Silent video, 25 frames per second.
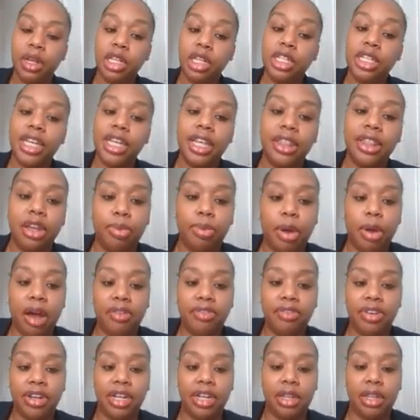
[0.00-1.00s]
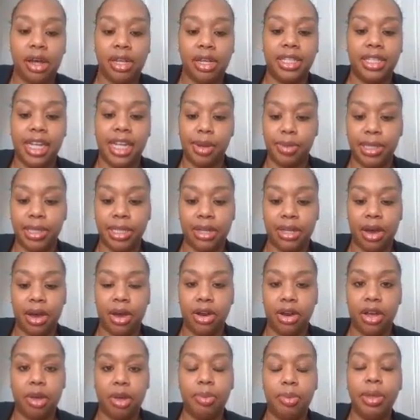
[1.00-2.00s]
to get their profit and loss statements
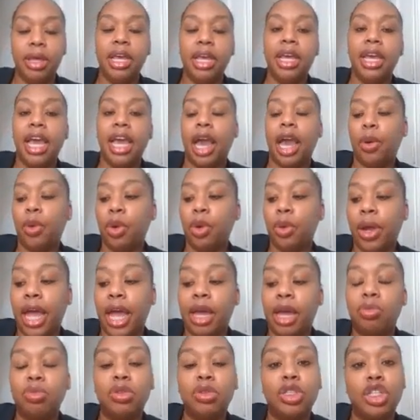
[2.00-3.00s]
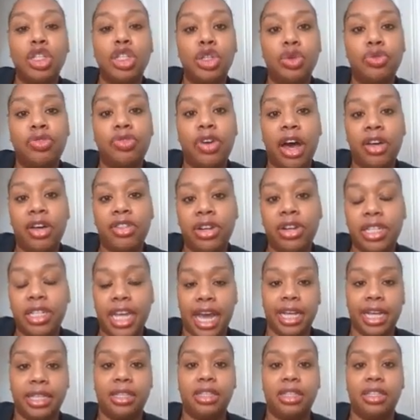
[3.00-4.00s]
caught up, and we were able to file their
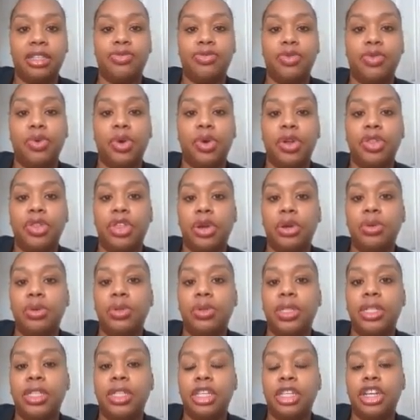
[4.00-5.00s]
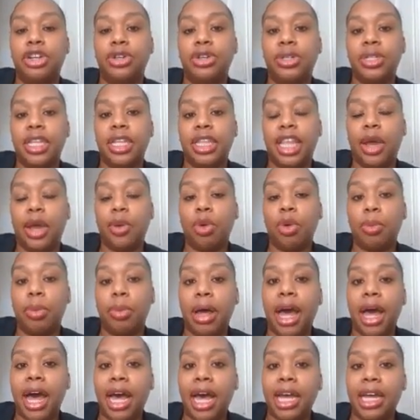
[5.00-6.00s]
taxes for those years that they were
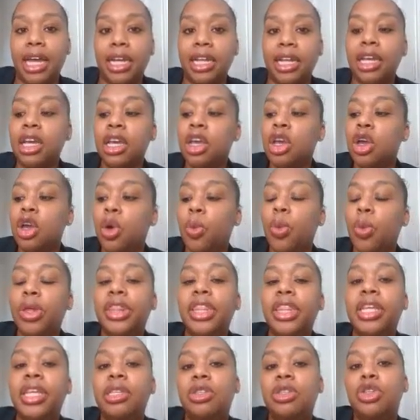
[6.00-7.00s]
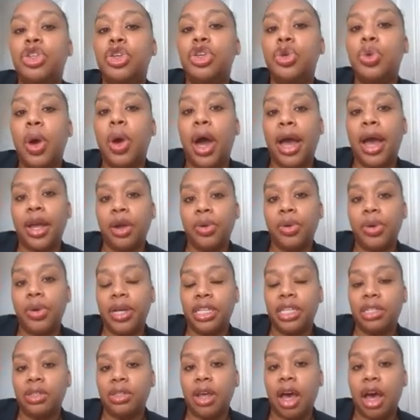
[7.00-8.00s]
behind. With these new
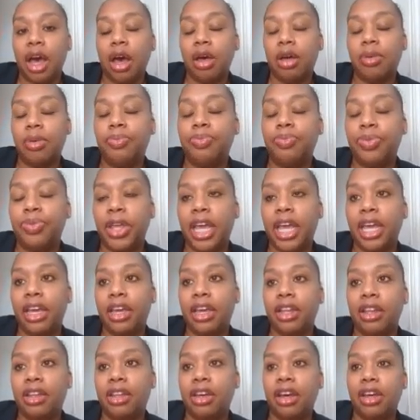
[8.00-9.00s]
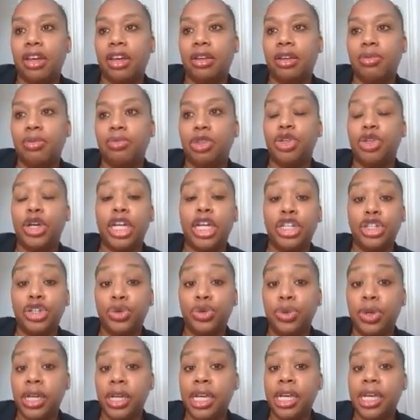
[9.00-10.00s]
IRS and
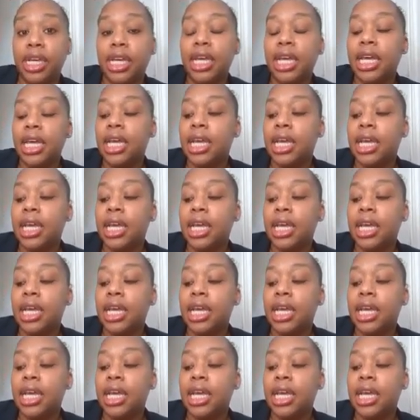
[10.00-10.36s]
Treasury